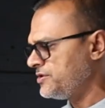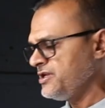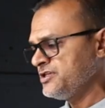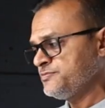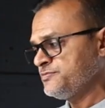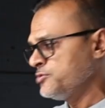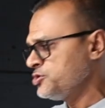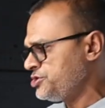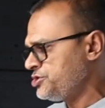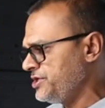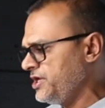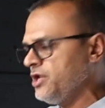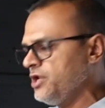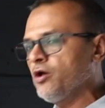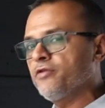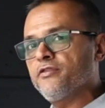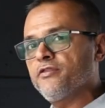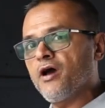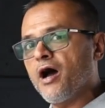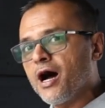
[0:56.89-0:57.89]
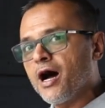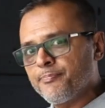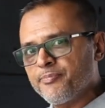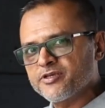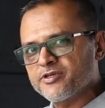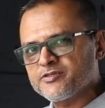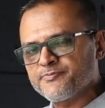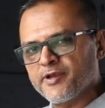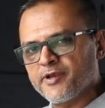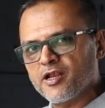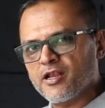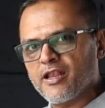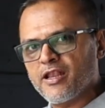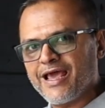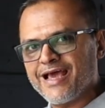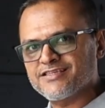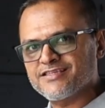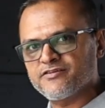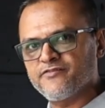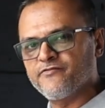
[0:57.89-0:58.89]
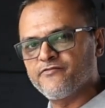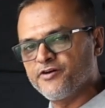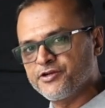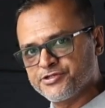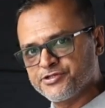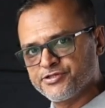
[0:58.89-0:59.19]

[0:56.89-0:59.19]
So this machine on the upper spindle has a